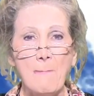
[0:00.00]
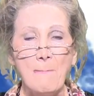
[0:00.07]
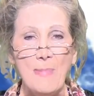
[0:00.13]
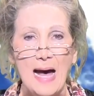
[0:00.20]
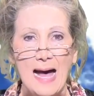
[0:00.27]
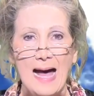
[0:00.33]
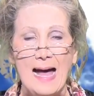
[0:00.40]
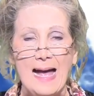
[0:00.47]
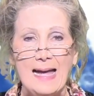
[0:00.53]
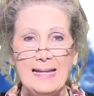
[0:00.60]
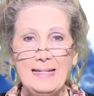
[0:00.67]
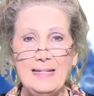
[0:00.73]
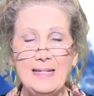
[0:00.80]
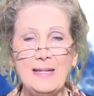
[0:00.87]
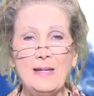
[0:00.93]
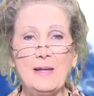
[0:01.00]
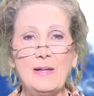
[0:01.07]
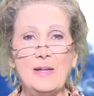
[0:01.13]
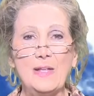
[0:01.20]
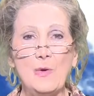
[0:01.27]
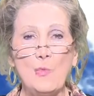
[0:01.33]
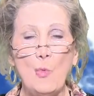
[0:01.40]
mind,
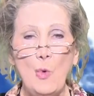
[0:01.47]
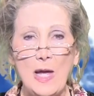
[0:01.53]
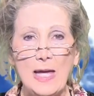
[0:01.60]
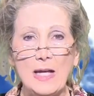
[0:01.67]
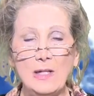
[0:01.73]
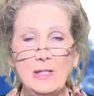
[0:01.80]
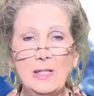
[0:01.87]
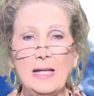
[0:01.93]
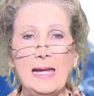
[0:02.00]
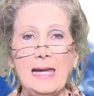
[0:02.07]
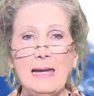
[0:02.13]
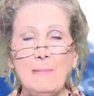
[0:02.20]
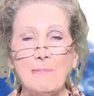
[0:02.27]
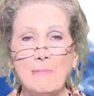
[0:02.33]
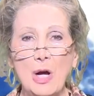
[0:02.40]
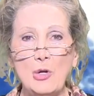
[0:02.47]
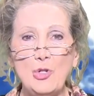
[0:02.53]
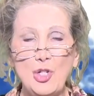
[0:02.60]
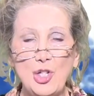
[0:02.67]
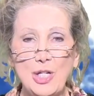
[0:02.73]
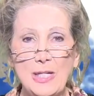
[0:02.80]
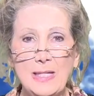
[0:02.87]
will,
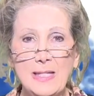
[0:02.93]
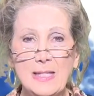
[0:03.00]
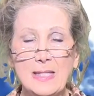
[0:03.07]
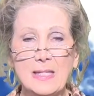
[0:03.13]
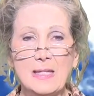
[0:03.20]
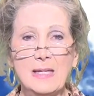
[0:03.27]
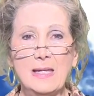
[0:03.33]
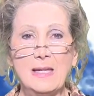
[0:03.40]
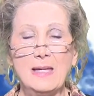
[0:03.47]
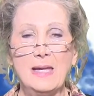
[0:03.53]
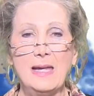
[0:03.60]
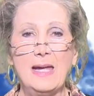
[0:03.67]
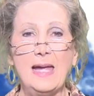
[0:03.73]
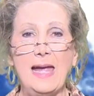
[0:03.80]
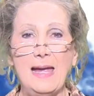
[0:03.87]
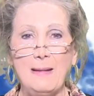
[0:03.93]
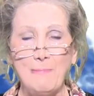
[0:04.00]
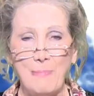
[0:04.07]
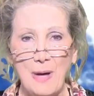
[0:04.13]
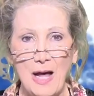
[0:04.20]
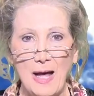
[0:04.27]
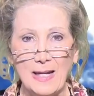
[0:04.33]
emotions, and
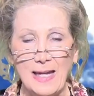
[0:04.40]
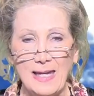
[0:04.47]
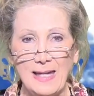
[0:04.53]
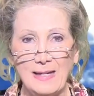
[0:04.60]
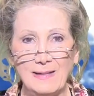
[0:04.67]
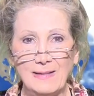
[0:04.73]
body.